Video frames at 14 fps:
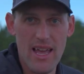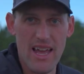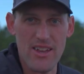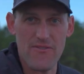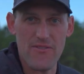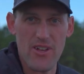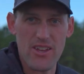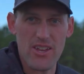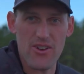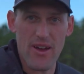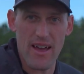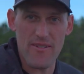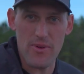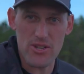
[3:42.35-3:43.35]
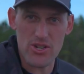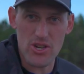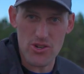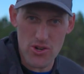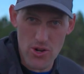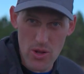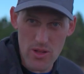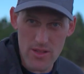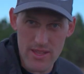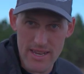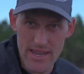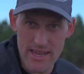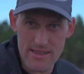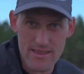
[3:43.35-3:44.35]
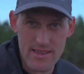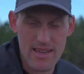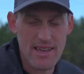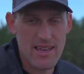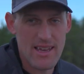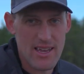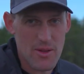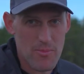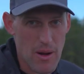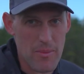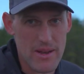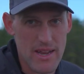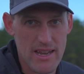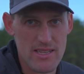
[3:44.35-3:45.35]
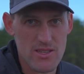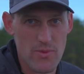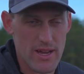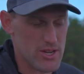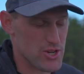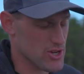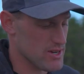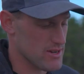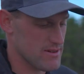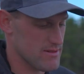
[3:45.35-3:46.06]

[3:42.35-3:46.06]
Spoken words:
and you feel like you don't have much control on the disc, probably need to switch